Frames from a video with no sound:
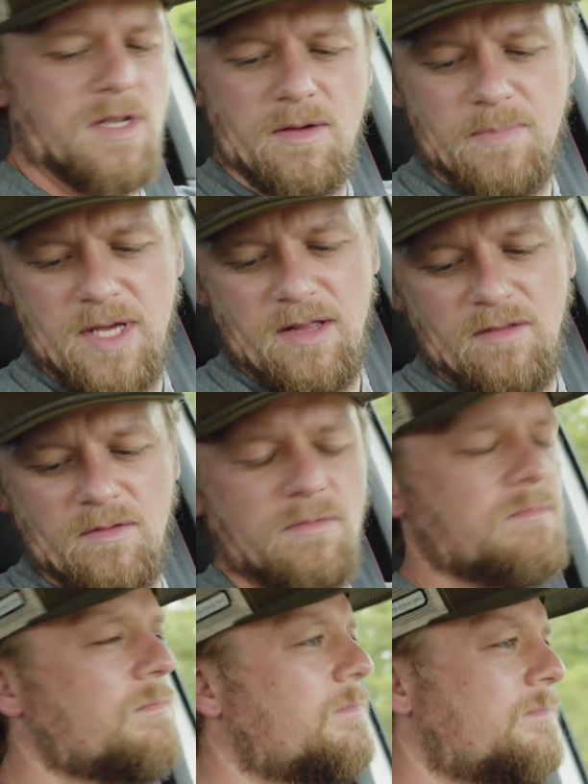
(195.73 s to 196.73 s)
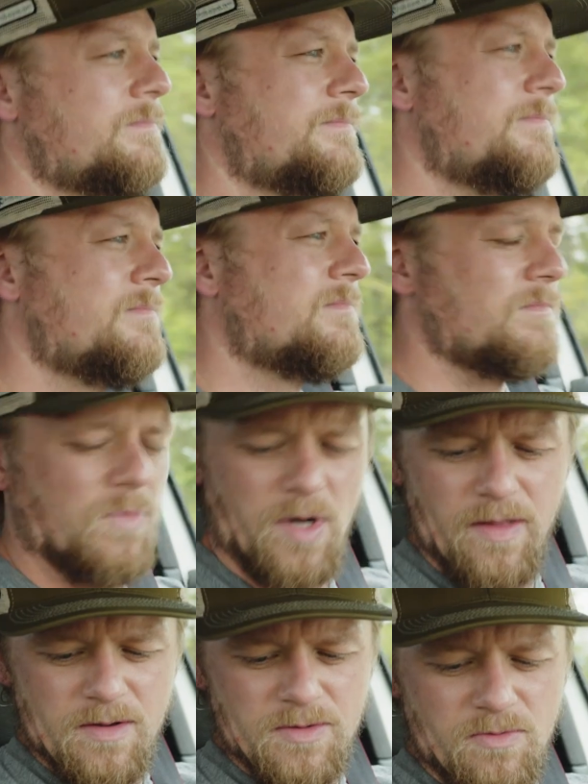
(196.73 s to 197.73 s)
not pins. What
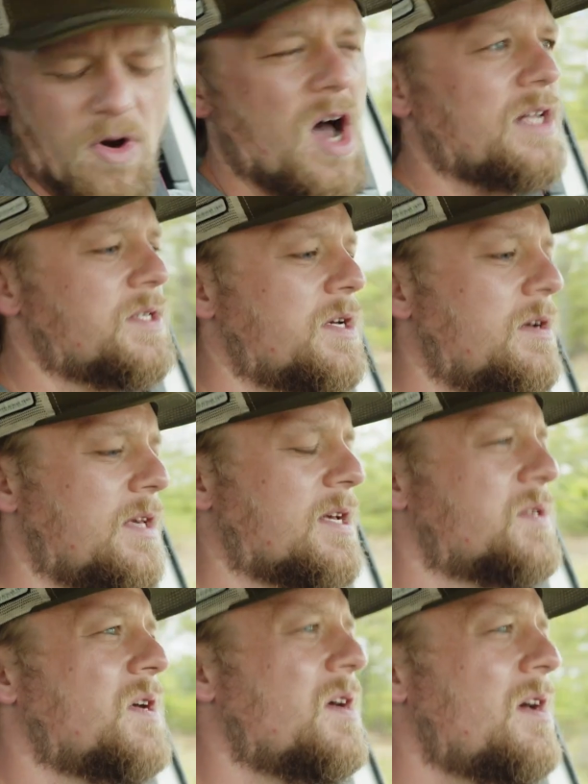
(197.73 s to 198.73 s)
are those? Rods, yes.